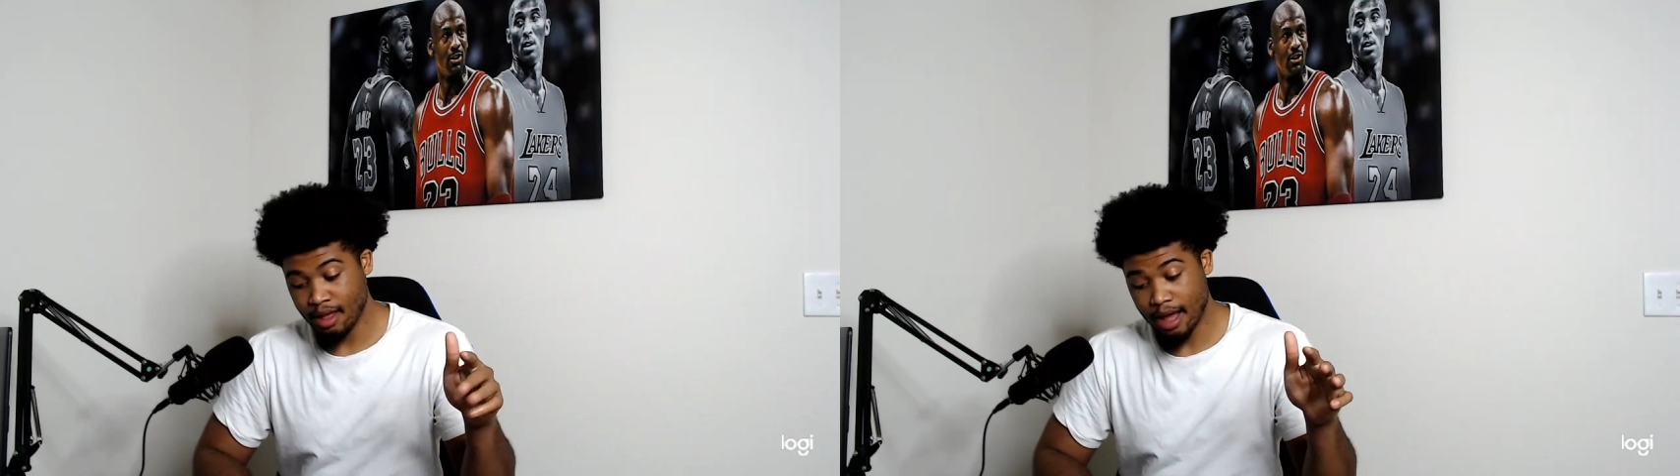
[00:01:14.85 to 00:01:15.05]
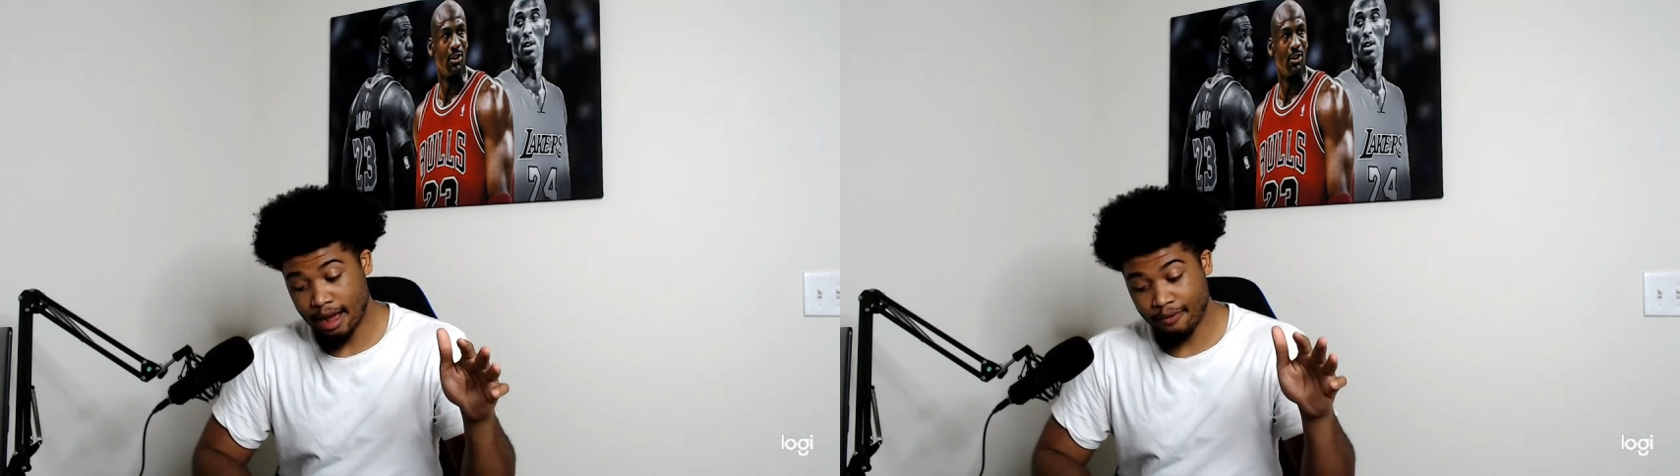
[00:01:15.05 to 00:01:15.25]

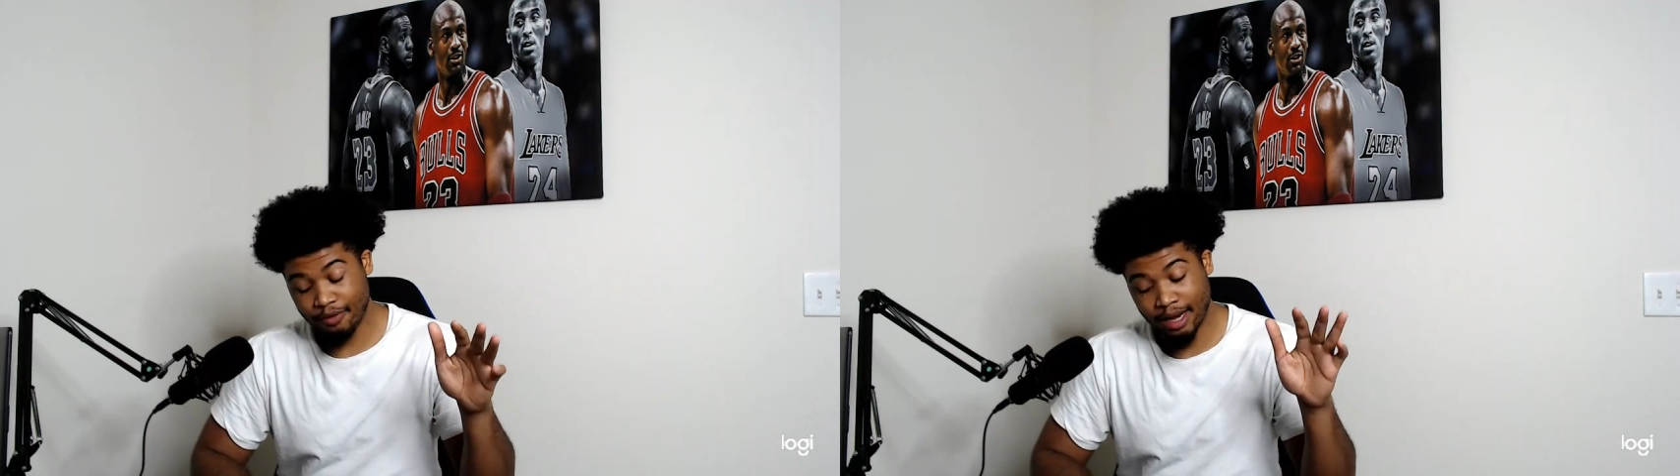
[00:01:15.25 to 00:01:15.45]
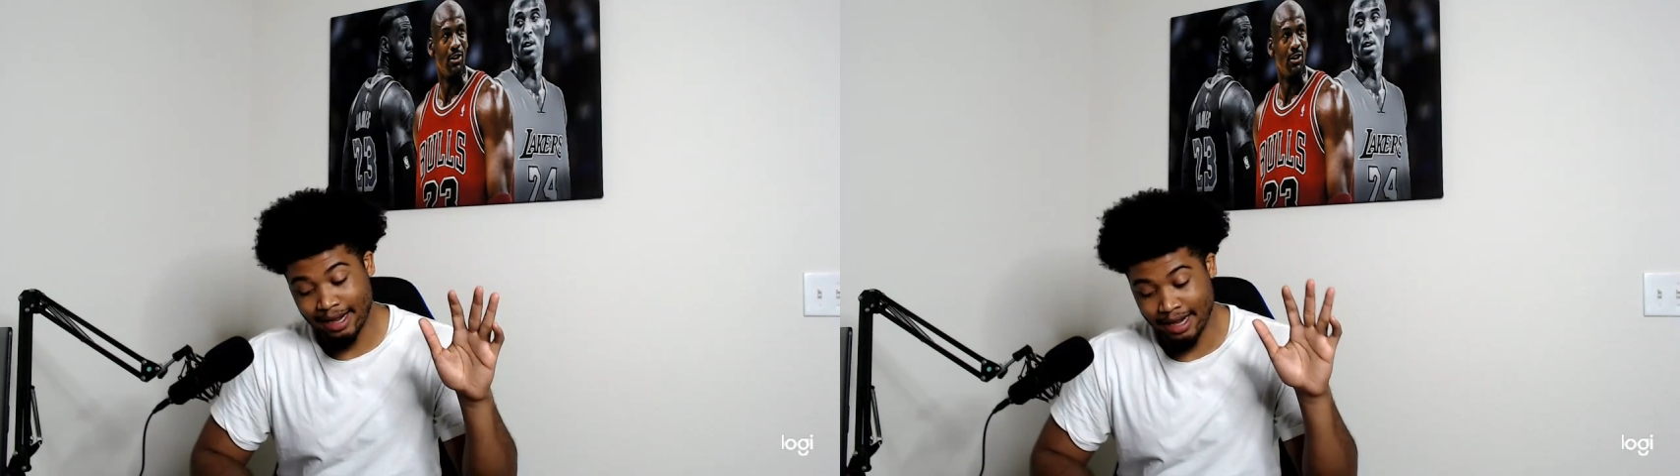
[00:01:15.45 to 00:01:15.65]
I feel
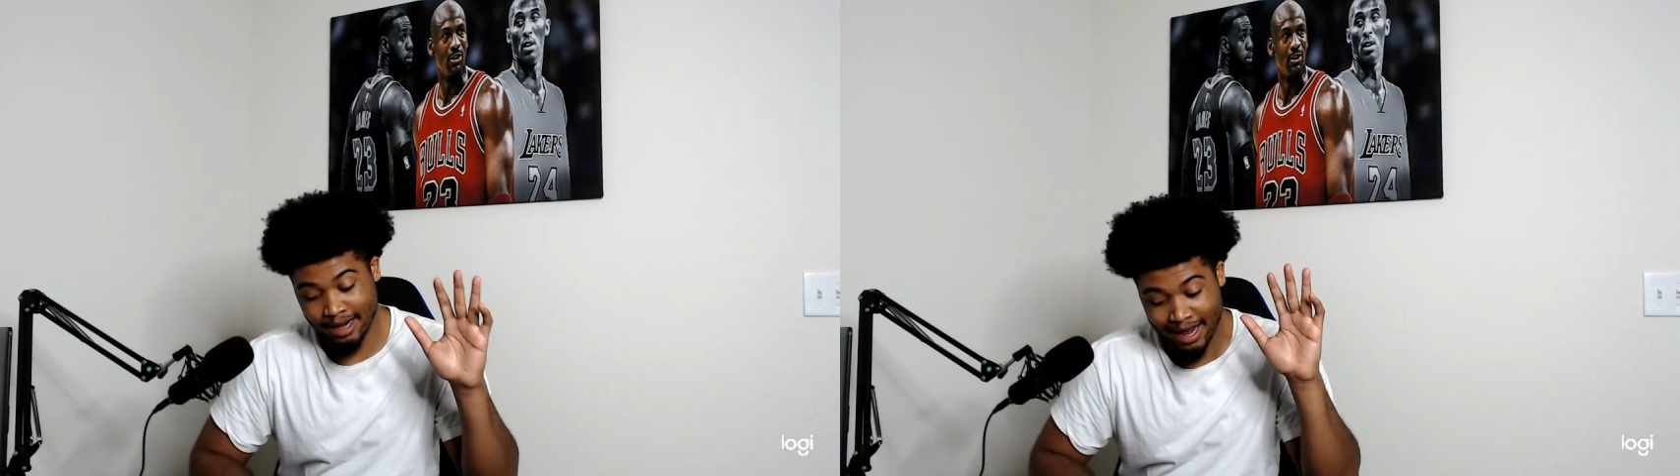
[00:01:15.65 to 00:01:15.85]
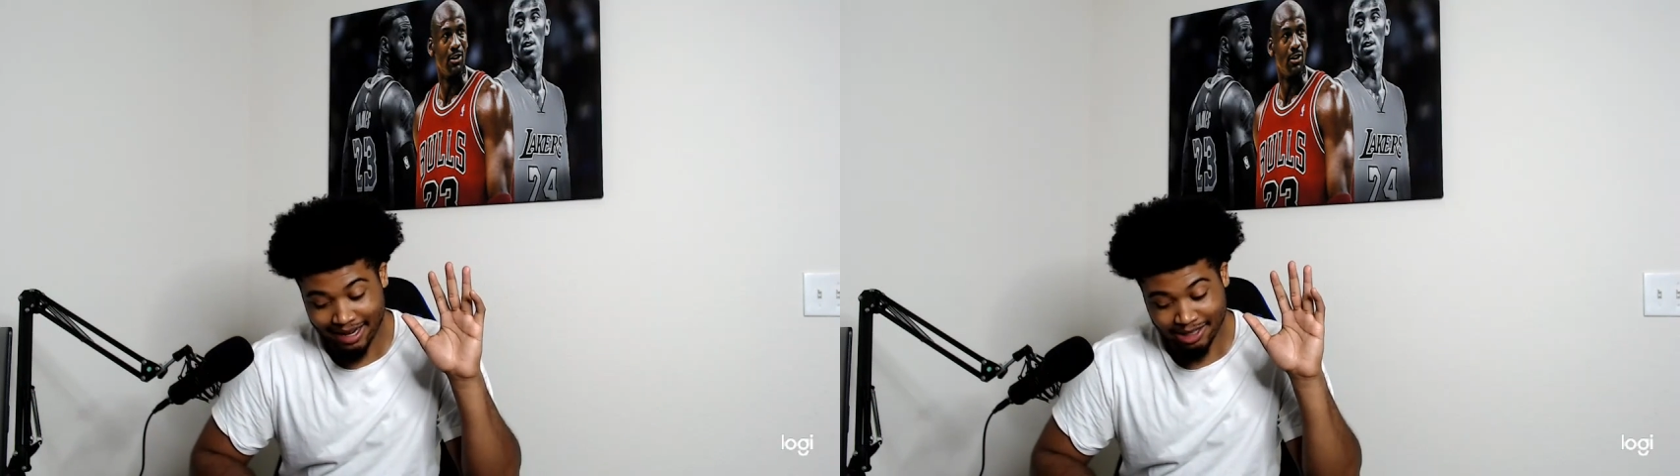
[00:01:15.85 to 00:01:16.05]
like the
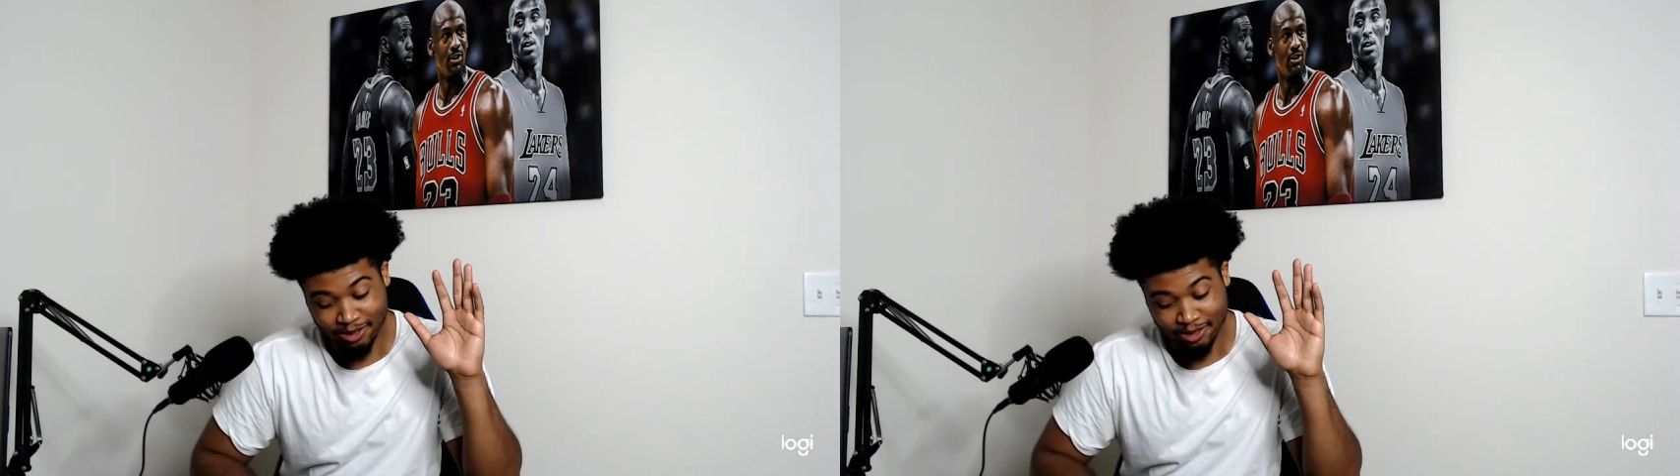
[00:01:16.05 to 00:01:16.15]
next